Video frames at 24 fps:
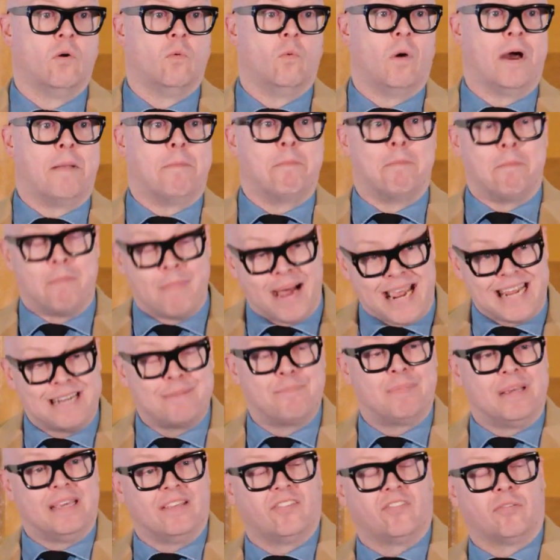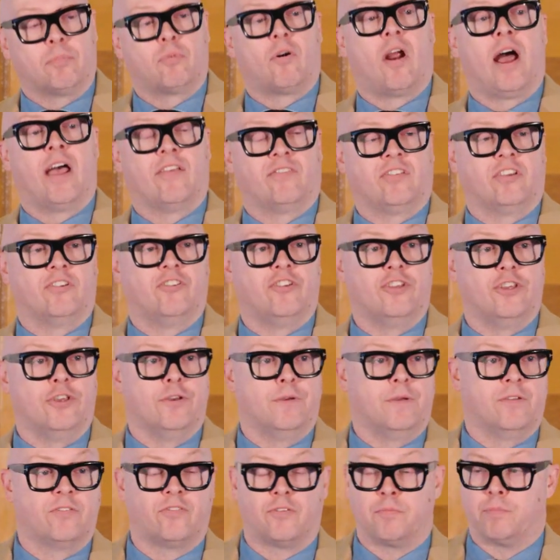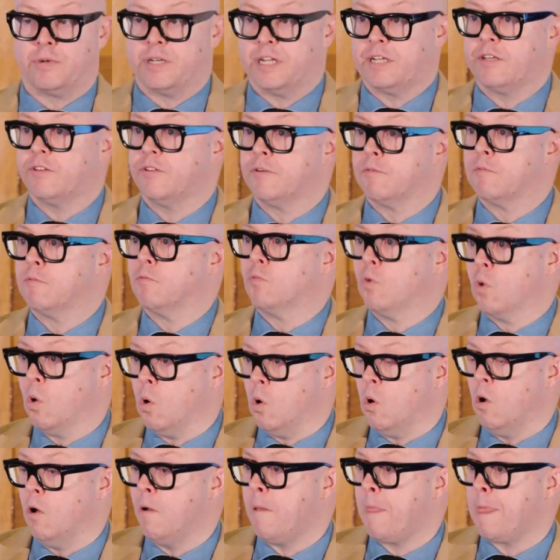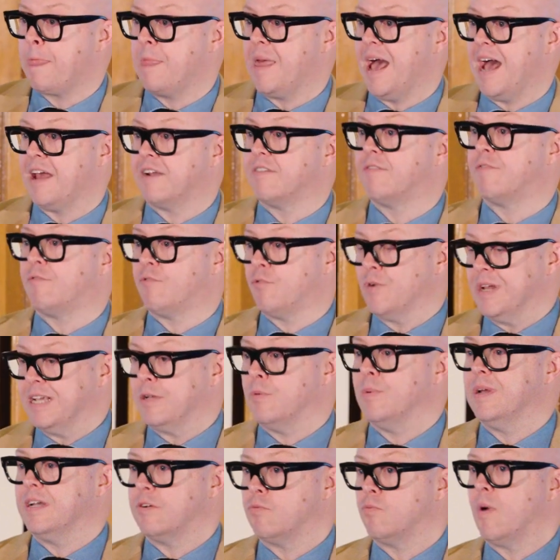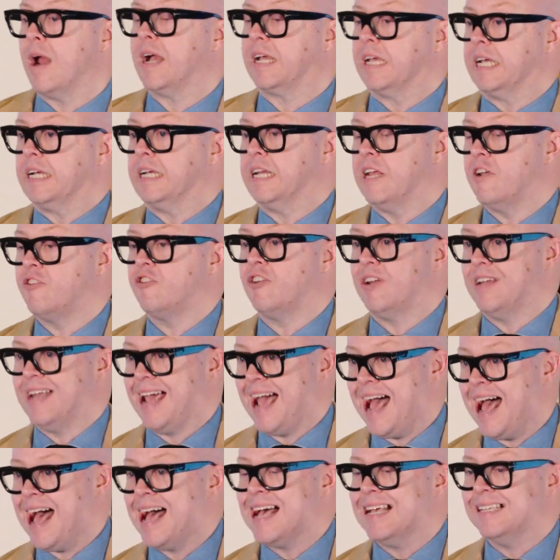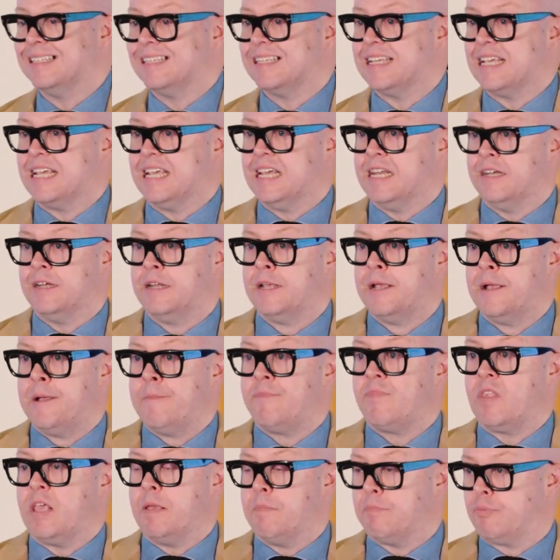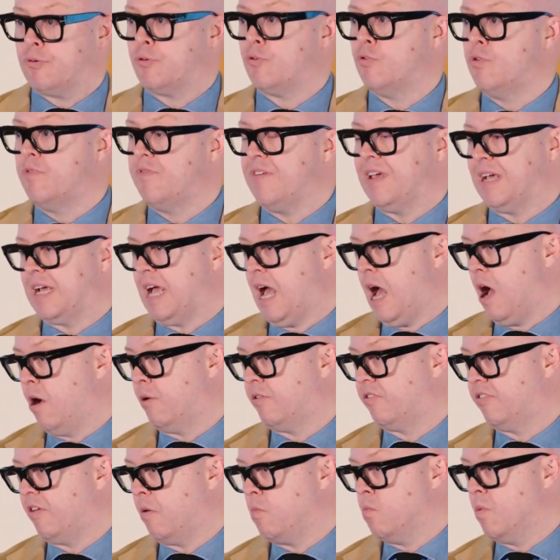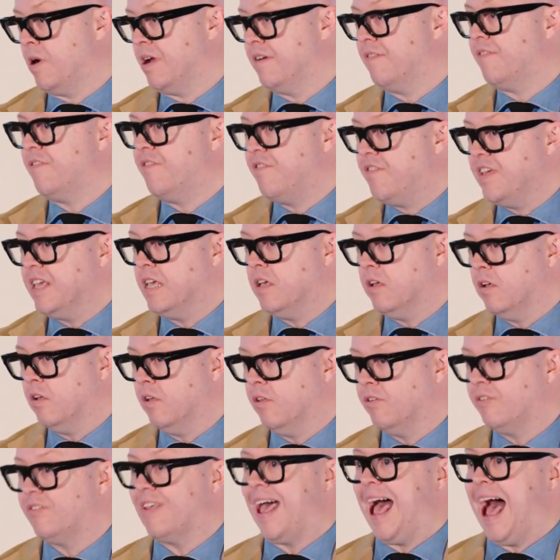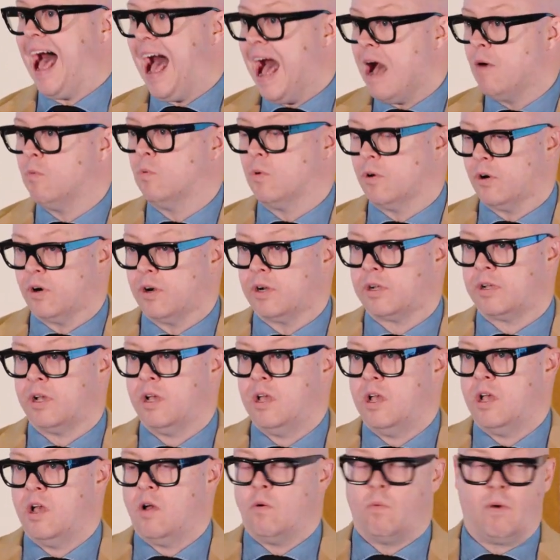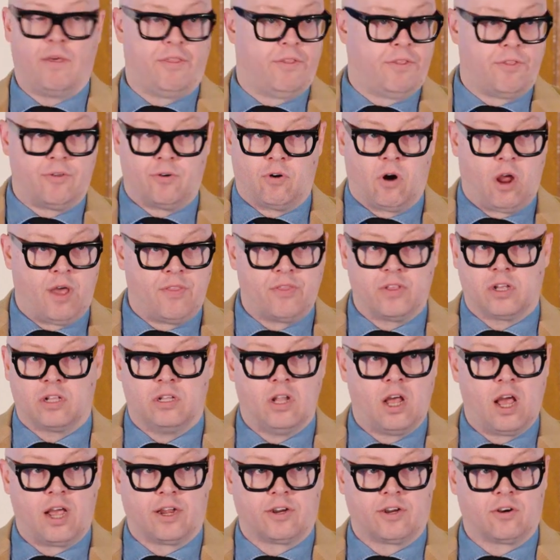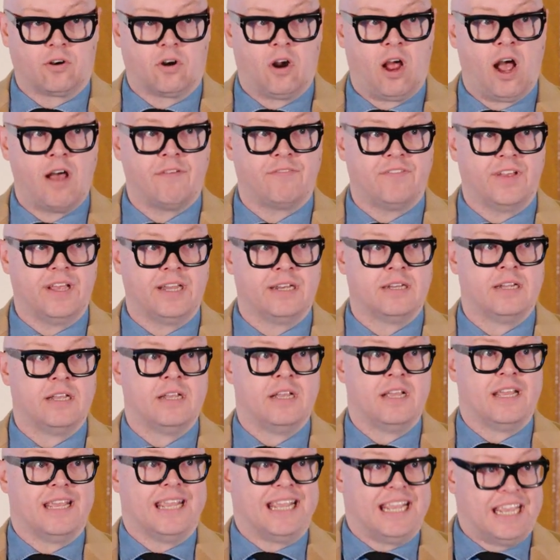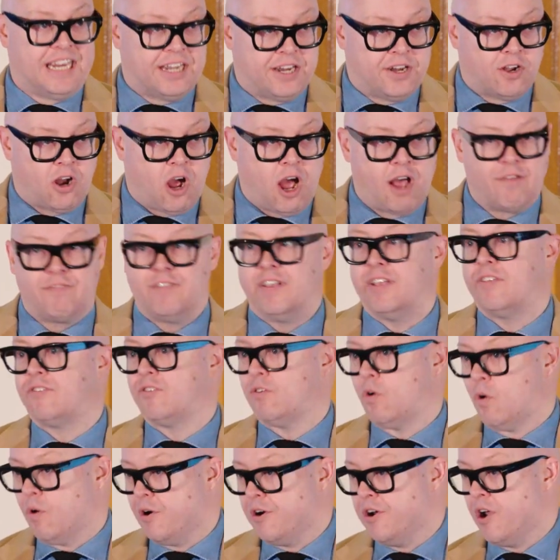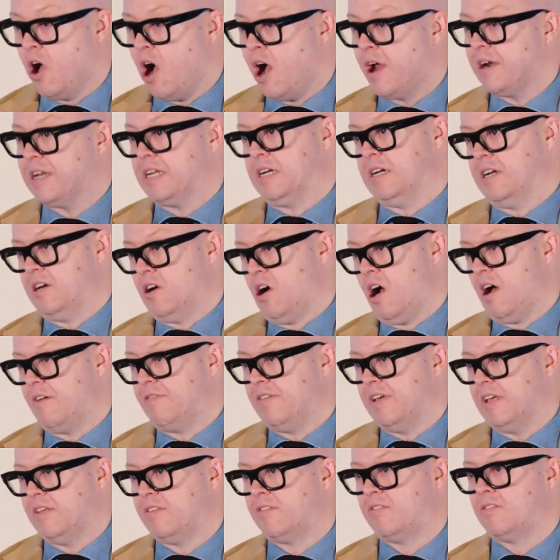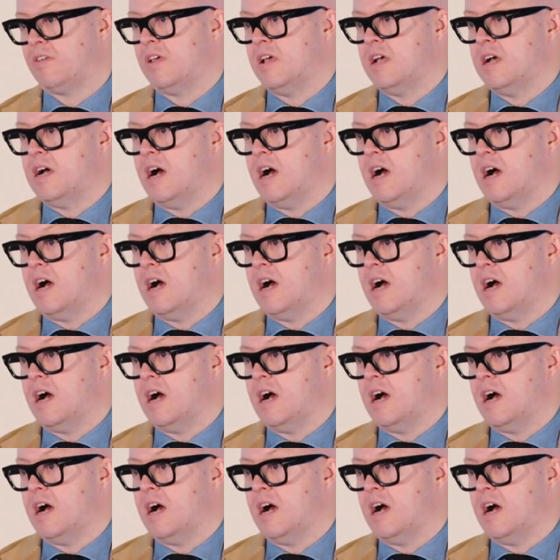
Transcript: What might be surprising to you is the particular role that frequent recognition has in improving how someone feels at work, whether they're on the clock or off it, in an office or not in an office,